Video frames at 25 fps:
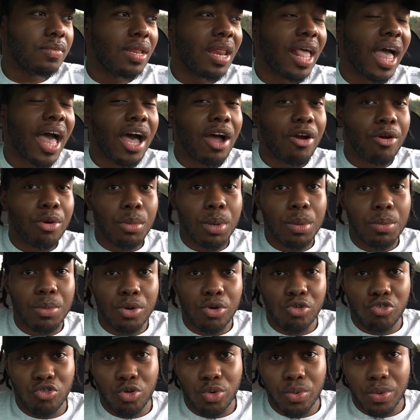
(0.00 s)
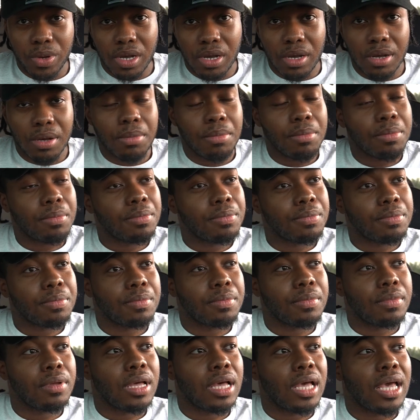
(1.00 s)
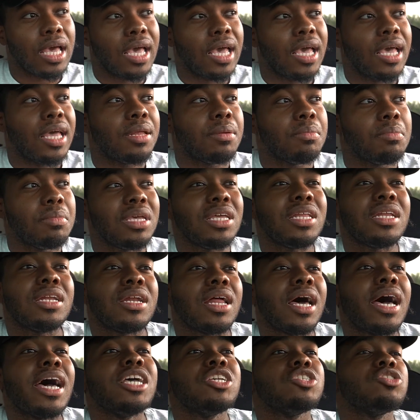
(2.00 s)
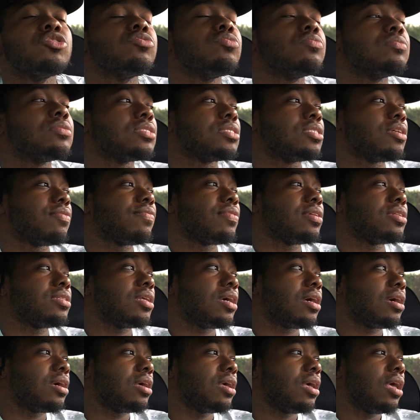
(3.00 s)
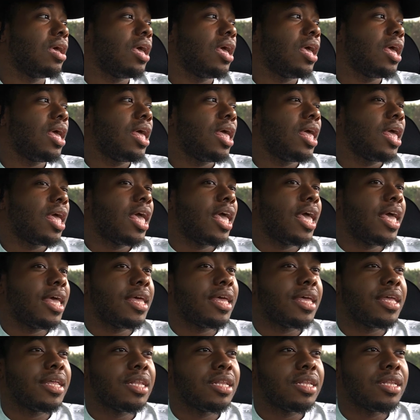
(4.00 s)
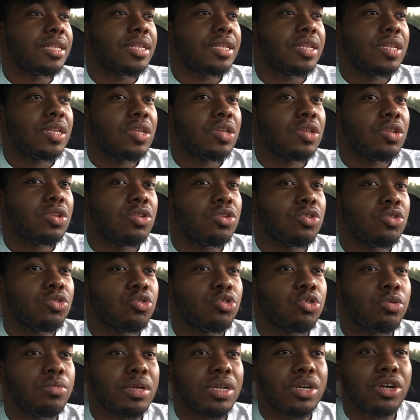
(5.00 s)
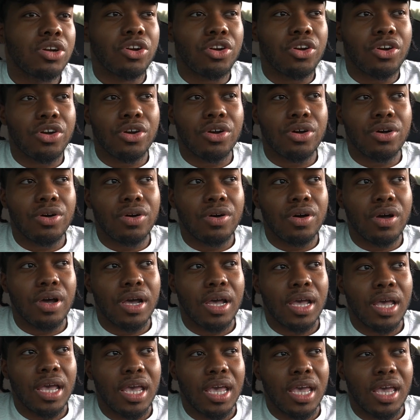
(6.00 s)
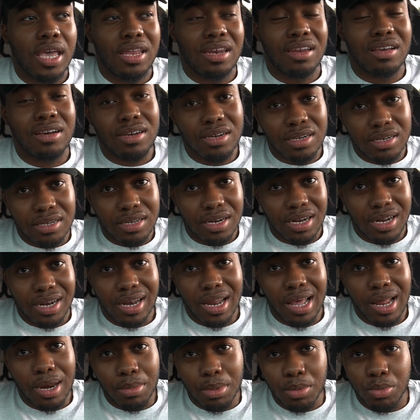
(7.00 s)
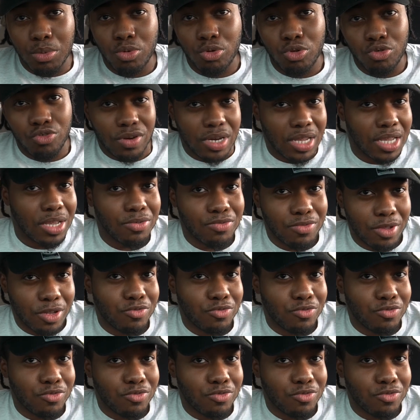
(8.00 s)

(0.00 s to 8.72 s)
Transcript: I remember growing up and being in high school and stuff like that. And you'll meet a girl in the hood, and a lot of people who relate, that's